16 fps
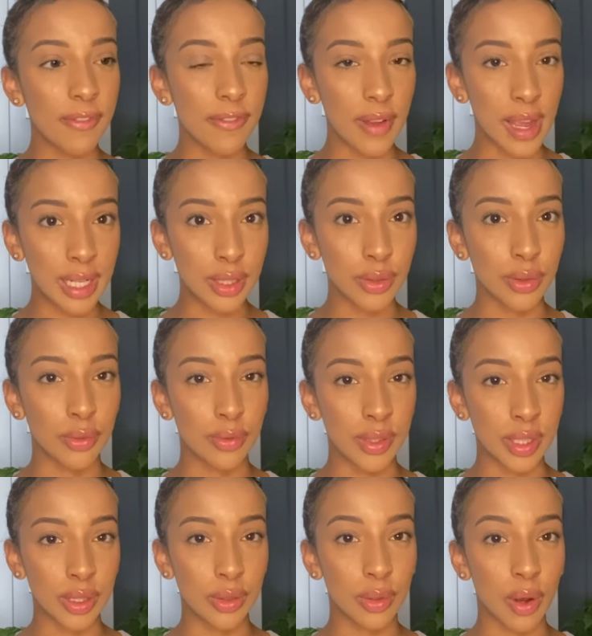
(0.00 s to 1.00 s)
fatal
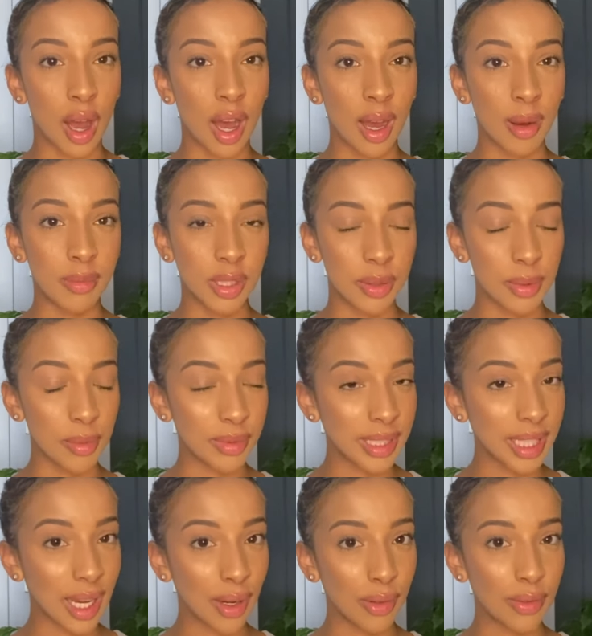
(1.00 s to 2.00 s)
physical harm to
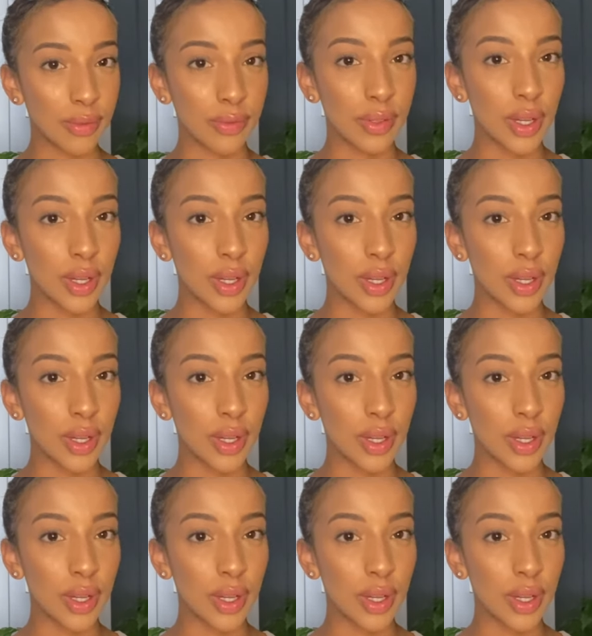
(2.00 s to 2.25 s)
himself?